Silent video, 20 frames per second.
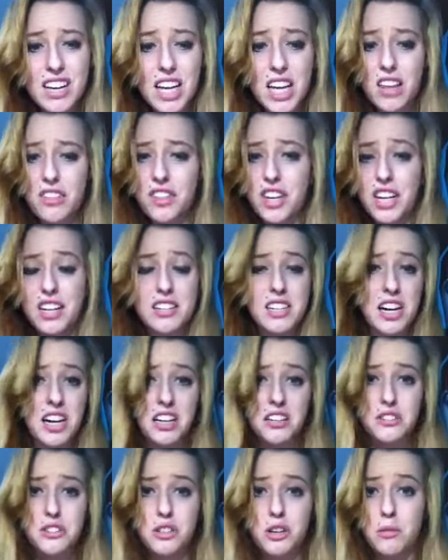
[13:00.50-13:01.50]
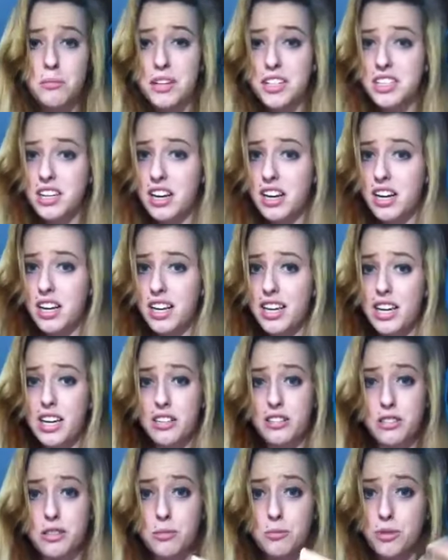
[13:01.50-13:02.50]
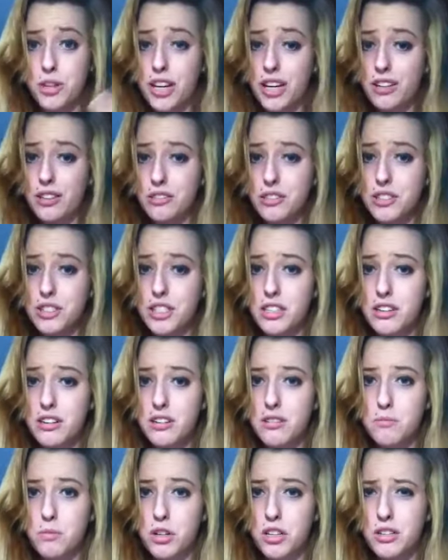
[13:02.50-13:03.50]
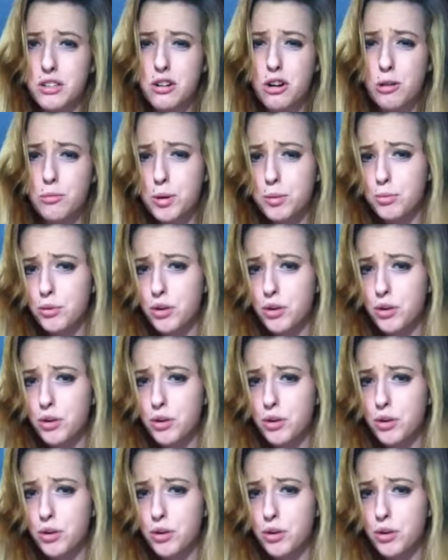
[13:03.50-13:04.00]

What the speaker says: Anthony Tyler, she called me Ty. Angela Brielle, she wanted to call me